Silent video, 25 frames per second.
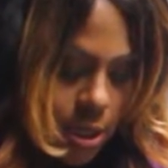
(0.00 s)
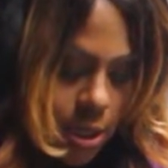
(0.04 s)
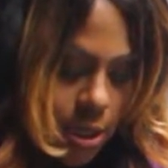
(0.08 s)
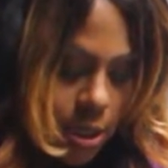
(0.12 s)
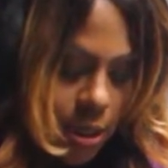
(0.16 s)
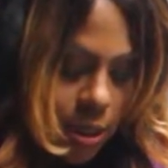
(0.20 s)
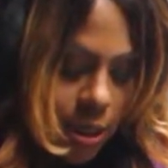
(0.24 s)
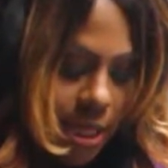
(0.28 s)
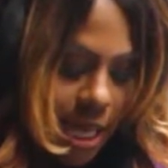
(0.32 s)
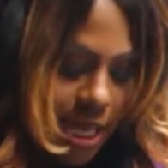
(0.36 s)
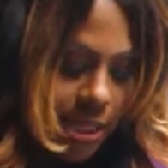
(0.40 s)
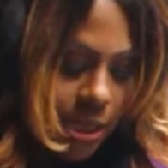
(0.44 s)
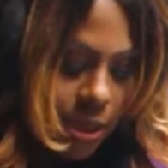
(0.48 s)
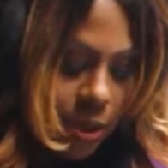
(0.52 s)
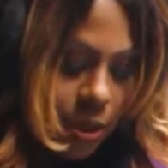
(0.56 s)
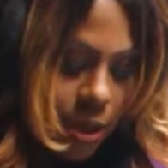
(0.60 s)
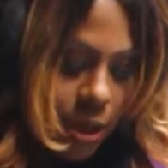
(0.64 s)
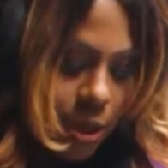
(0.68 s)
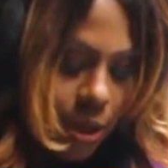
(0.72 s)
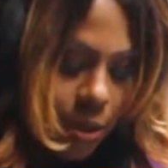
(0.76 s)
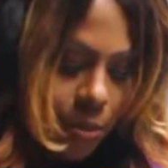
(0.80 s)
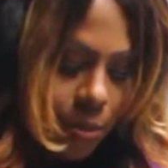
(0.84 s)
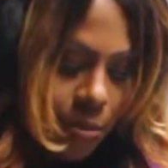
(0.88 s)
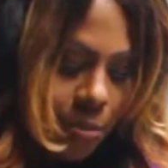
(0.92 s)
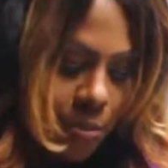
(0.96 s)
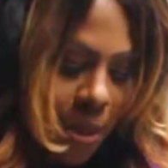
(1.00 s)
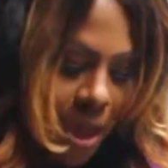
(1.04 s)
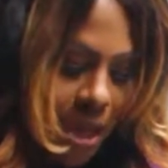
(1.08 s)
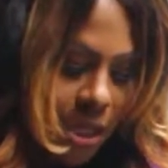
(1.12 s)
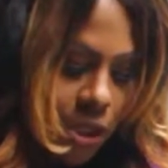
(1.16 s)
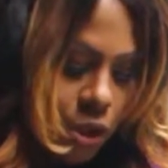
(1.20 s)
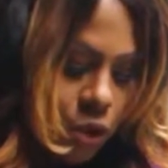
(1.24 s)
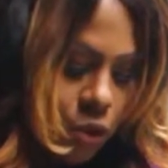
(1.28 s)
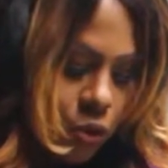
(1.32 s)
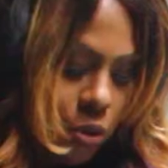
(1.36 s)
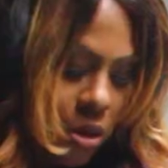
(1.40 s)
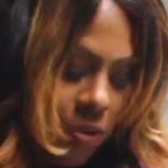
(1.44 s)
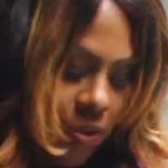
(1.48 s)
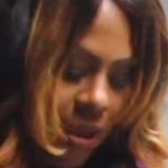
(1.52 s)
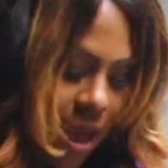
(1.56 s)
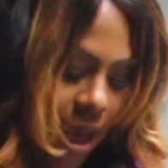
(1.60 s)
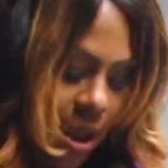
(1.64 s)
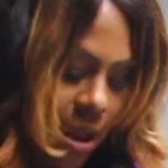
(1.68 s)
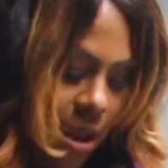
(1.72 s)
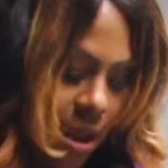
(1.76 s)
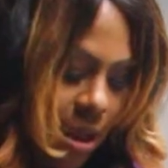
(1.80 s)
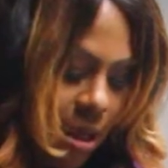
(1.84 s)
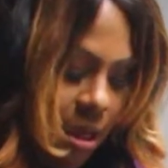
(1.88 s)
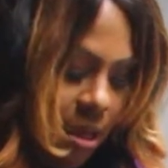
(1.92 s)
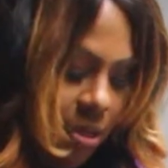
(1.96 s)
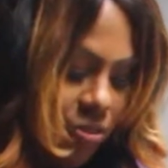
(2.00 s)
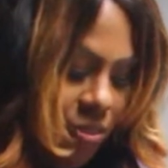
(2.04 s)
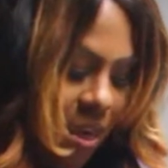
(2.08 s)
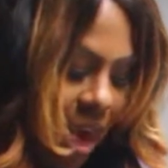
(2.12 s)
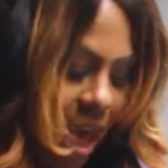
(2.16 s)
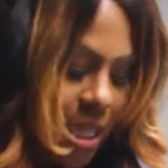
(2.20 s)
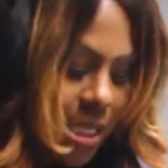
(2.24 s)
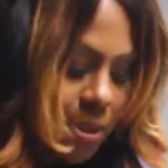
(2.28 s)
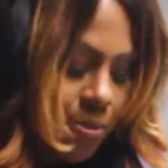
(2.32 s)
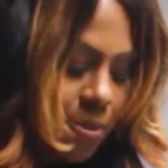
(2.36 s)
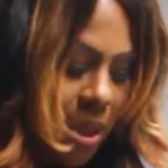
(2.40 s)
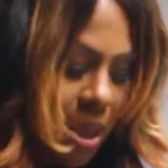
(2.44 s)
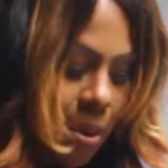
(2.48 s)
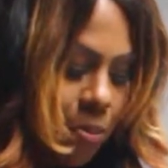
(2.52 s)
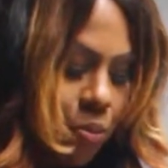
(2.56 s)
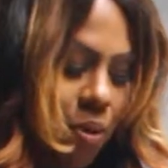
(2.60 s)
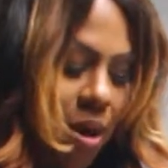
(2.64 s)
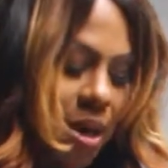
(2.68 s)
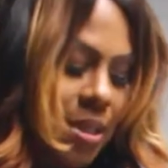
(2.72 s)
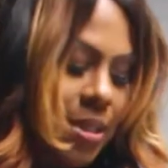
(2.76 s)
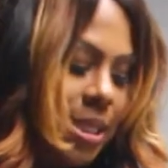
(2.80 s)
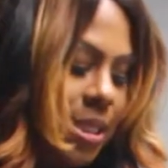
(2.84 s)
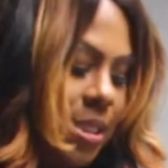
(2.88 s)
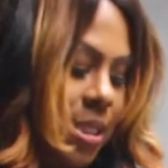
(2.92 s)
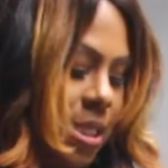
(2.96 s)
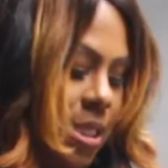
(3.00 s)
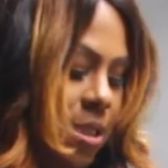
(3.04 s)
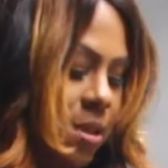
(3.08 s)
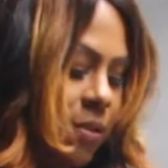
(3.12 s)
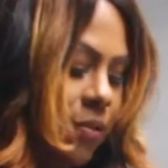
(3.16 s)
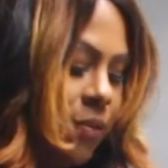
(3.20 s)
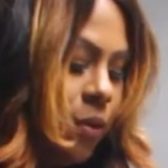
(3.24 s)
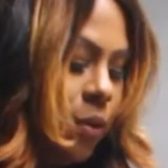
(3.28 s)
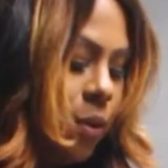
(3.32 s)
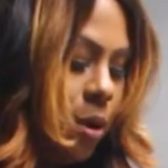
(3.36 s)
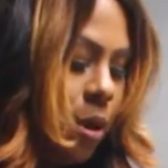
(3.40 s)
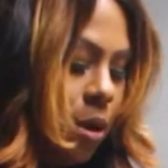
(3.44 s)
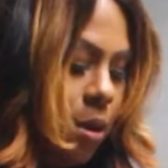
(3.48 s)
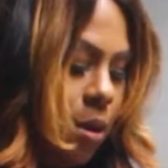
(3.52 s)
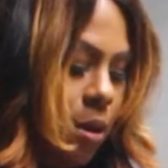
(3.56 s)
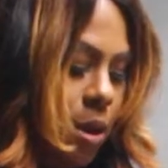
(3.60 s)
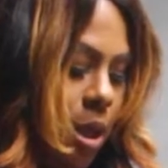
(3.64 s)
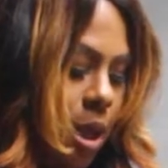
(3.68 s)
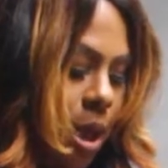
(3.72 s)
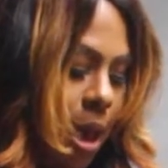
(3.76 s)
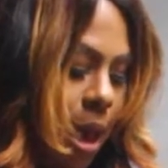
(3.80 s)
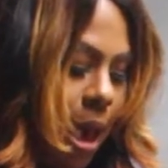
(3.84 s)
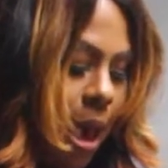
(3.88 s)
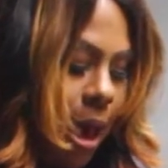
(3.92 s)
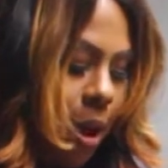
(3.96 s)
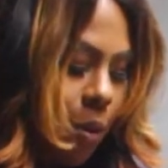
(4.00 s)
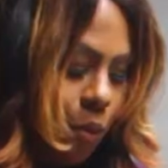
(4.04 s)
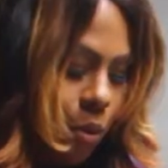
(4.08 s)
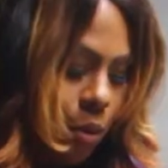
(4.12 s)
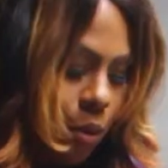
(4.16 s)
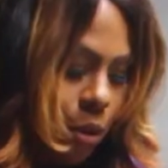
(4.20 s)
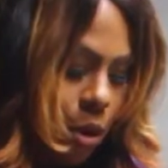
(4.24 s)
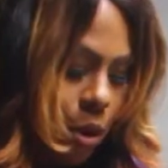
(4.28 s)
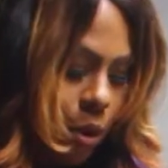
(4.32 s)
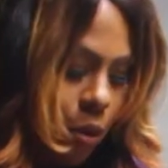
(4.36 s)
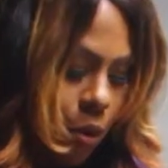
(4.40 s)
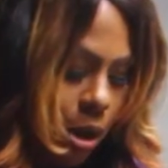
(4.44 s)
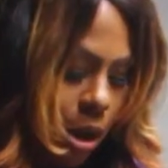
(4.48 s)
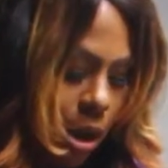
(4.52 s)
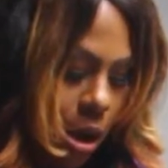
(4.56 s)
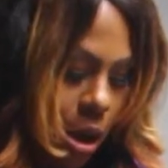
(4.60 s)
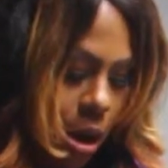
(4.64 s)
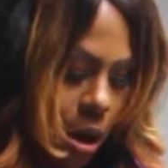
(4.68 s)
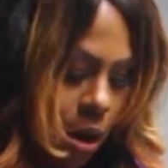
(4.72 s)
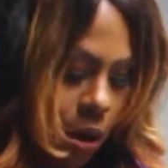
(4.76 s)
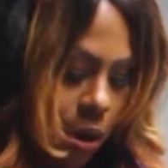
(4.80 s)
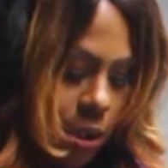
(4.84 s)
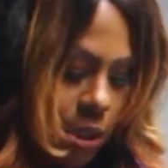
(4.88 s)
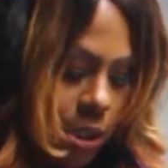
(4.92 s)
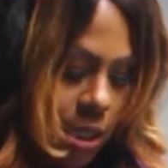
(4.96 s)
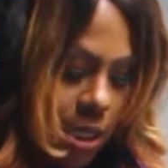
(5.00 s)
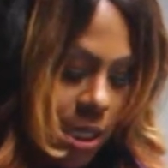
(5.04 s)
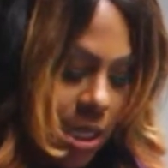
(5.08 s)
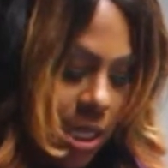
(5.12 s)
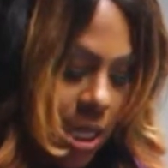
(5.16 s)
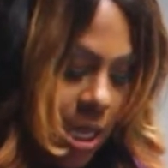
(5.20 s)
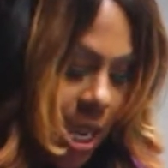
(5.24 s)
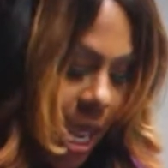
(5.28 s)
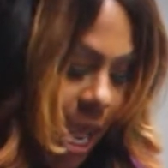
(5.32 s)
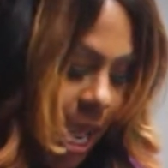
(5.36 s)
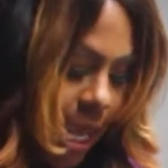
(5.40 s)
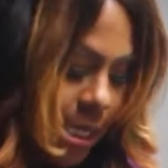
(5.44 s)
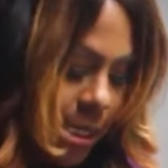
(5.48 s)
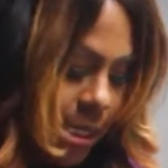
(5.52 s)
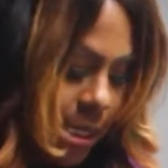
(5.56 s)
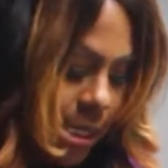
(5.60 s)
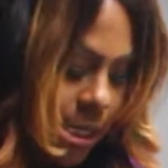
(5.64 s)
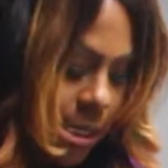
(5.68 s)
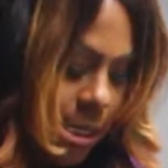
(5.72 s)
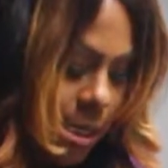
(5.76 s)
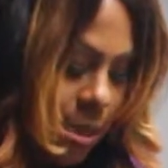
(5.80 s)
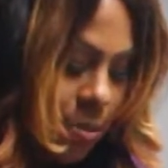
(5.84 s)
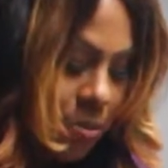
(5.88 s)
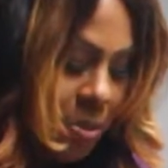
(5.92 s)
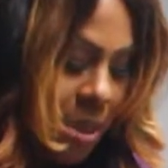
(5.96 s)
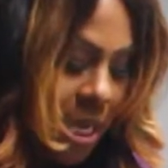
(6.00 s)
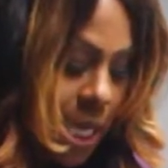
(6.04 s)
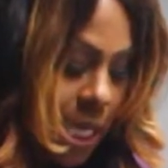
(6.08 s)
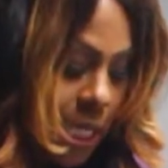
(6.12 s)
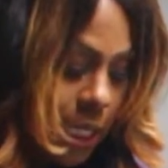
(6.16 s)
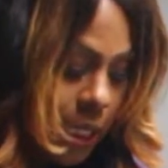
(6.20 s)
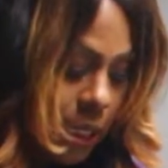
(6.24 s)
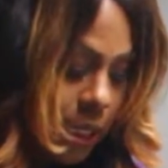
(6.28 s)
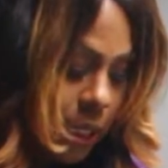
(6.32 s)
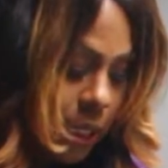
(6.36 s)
So that's going to make sure that that's being processed in the foil, and we'll go along to the next piece.